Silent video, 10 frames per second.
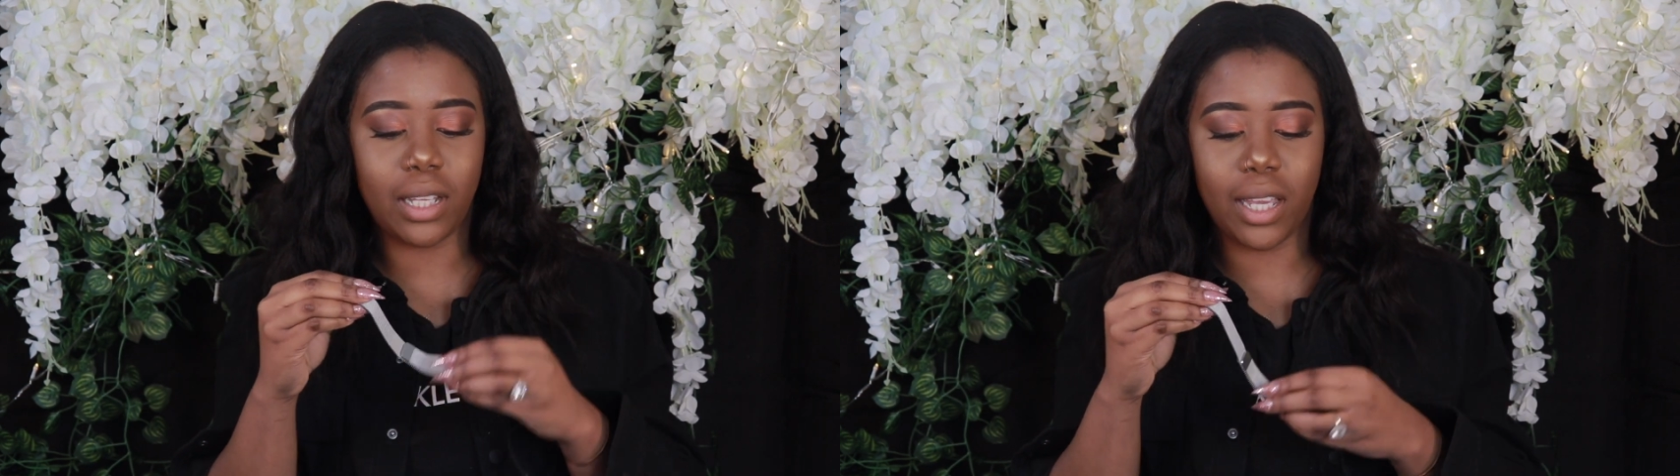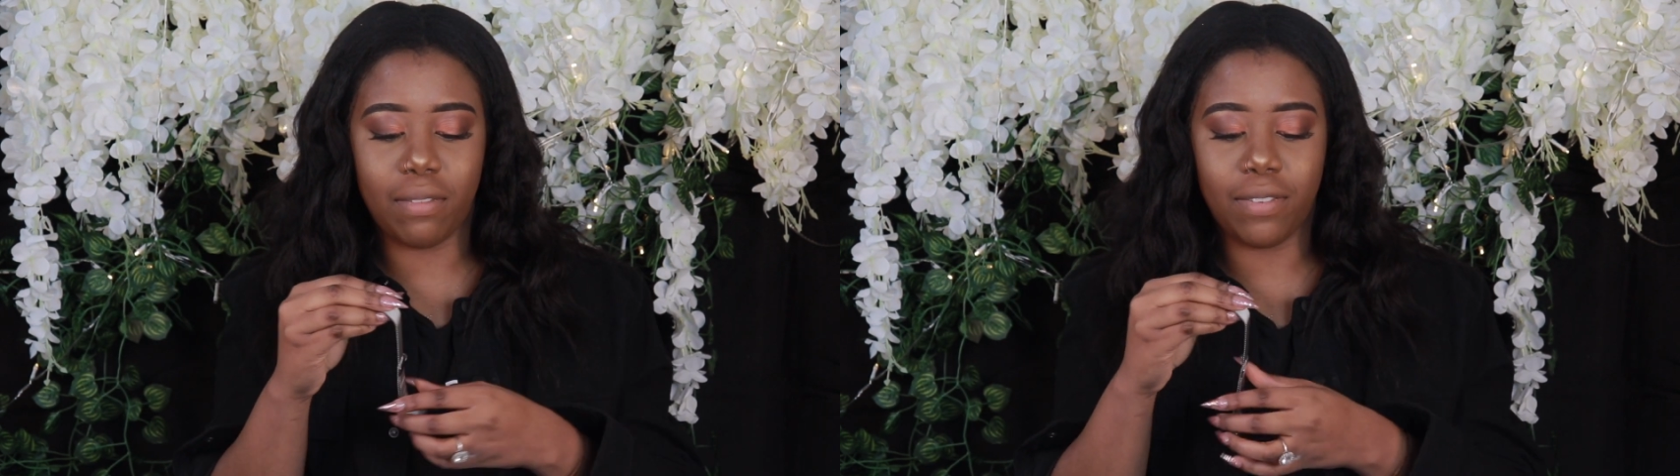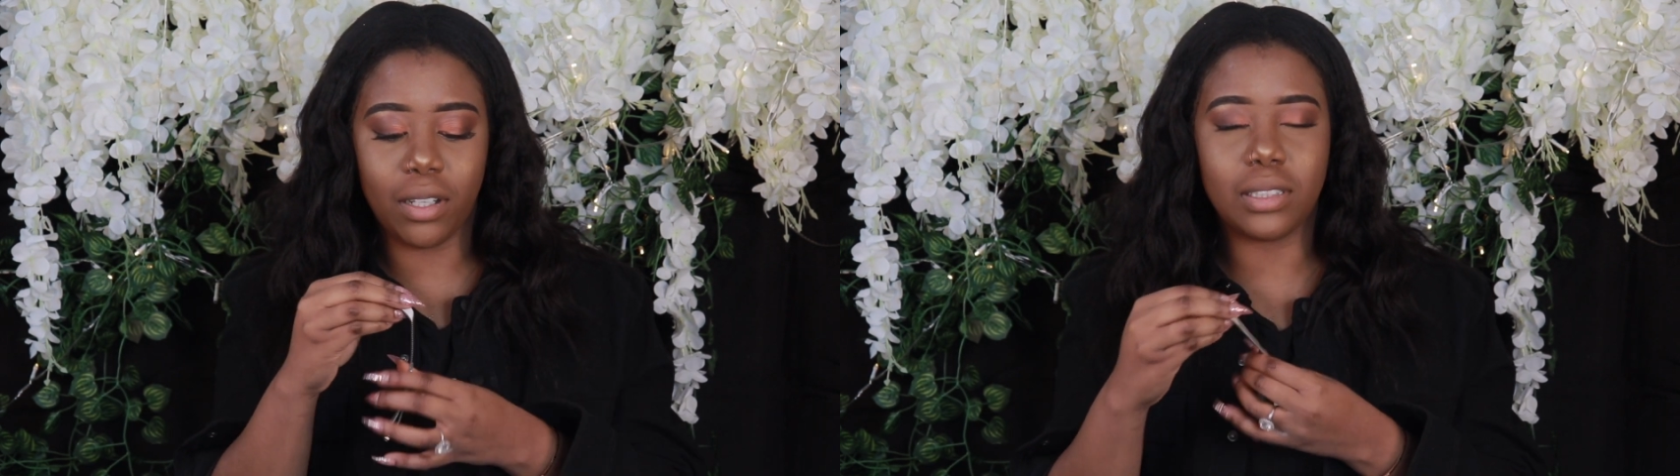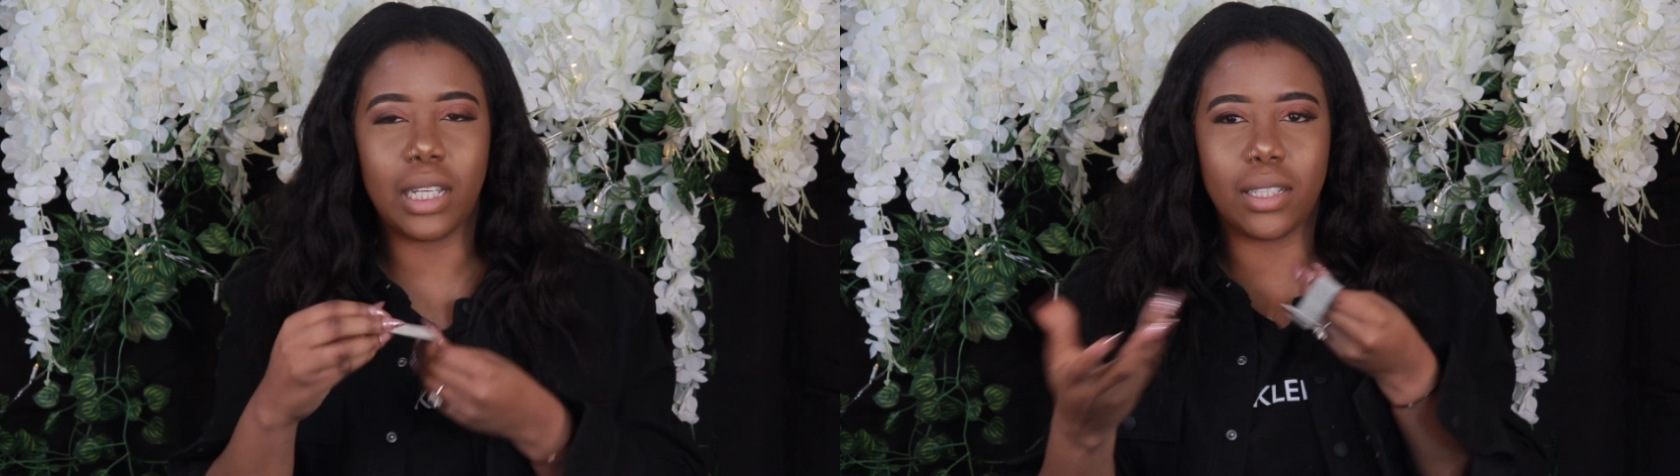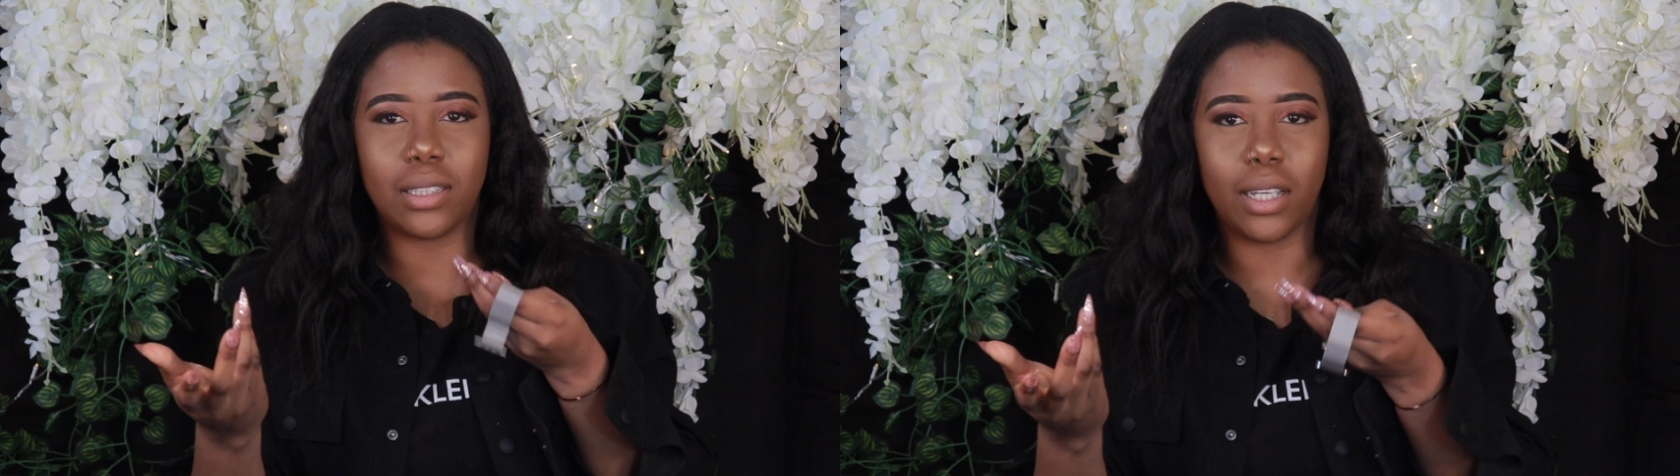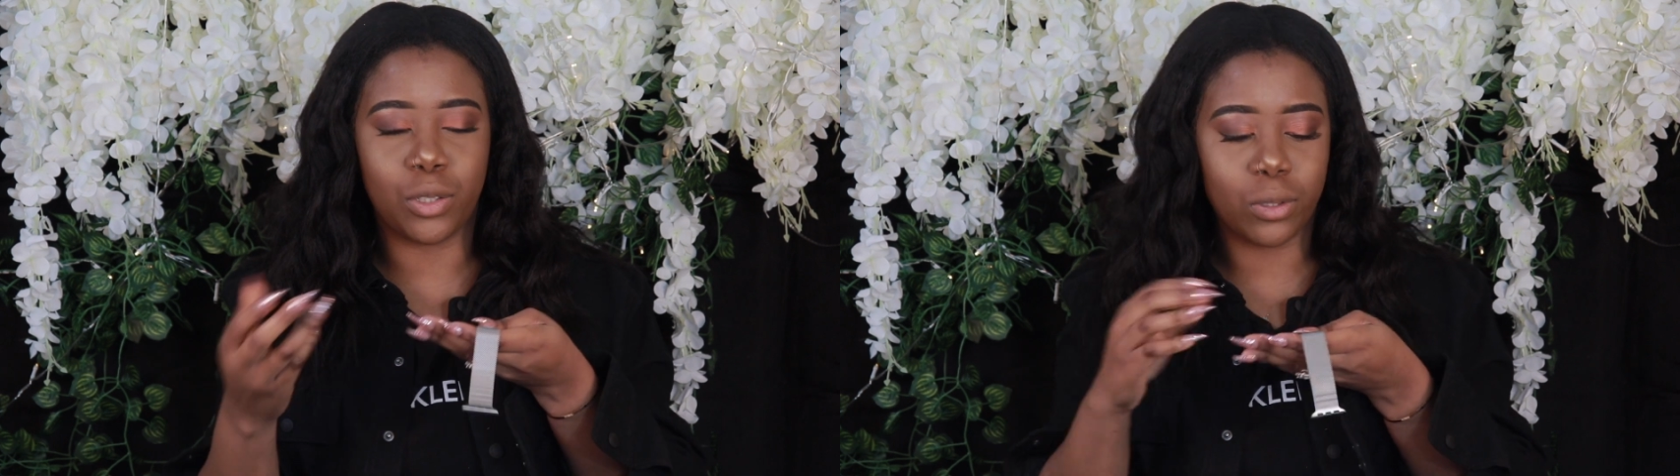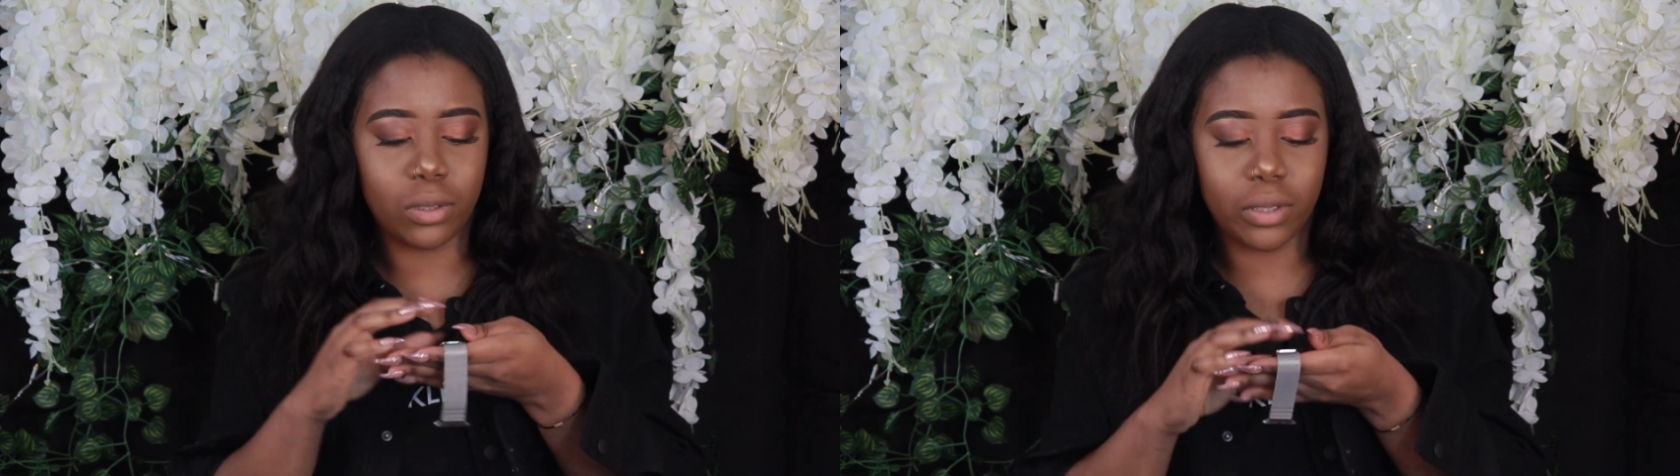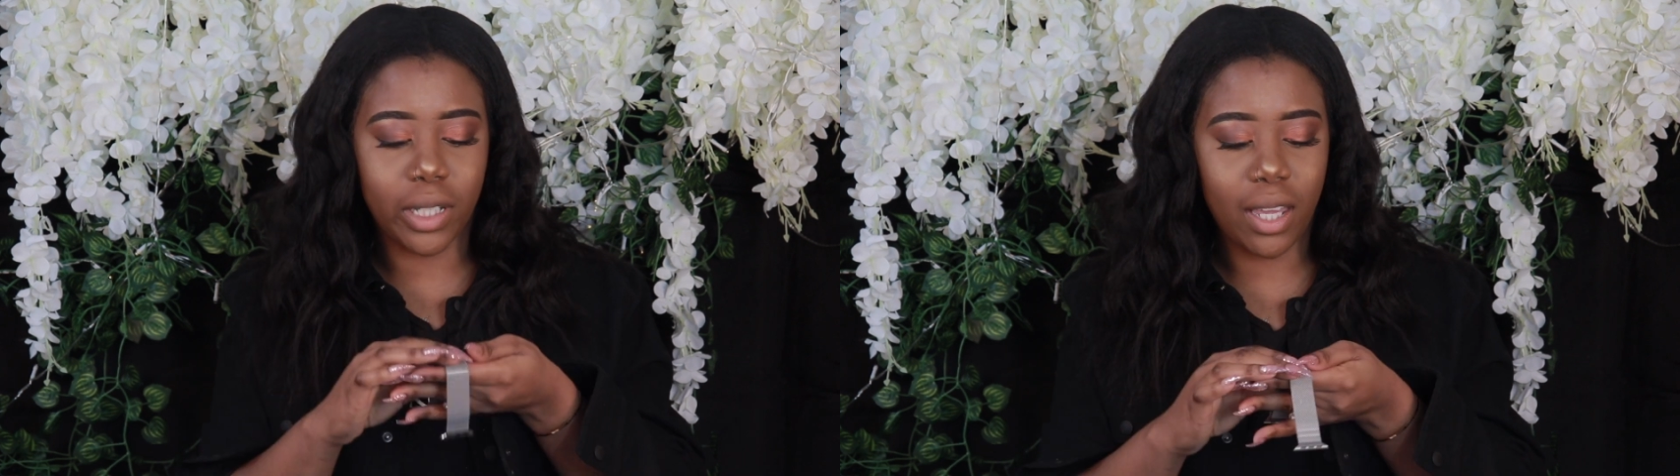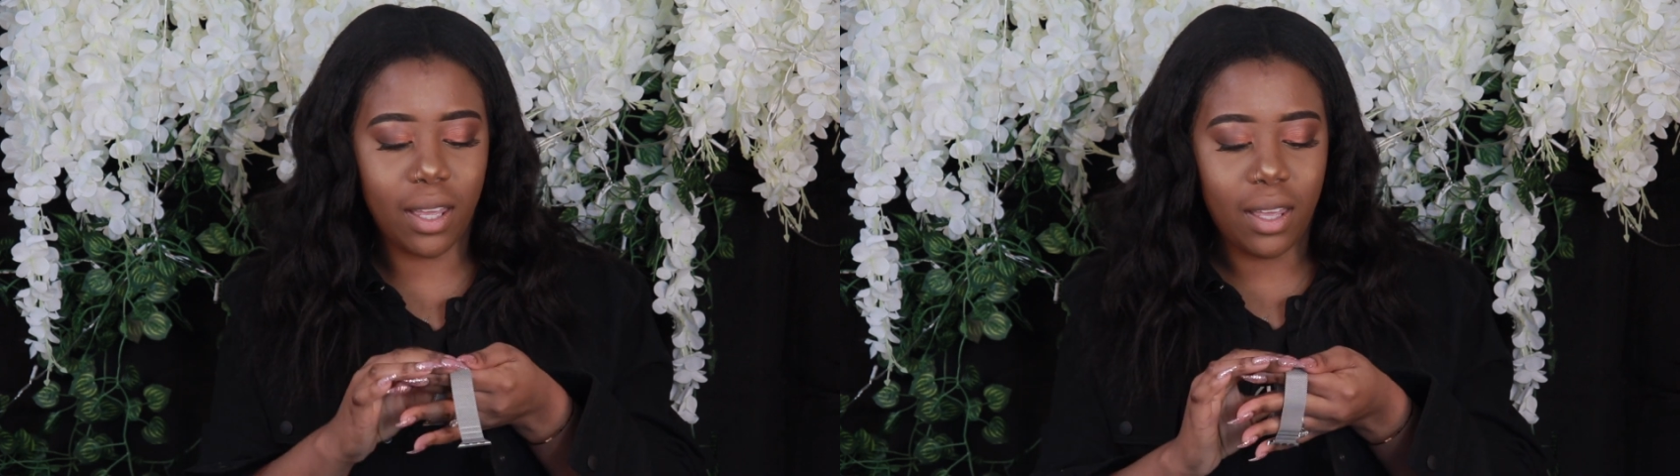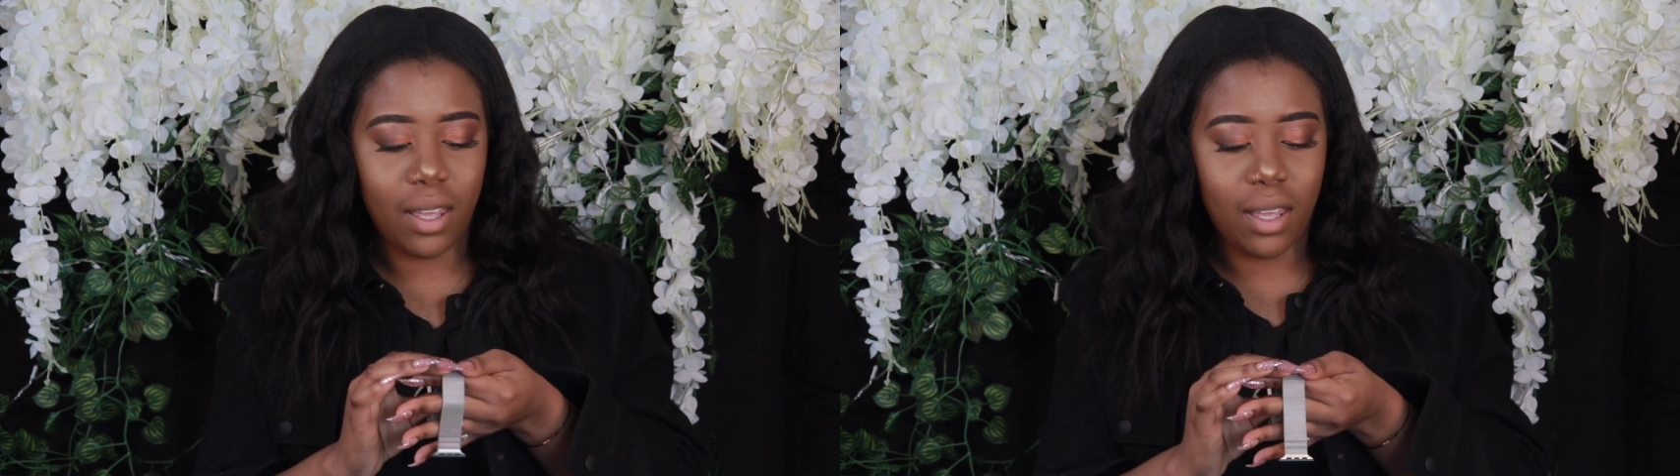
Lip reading: Like, it feels like it's like jewelry.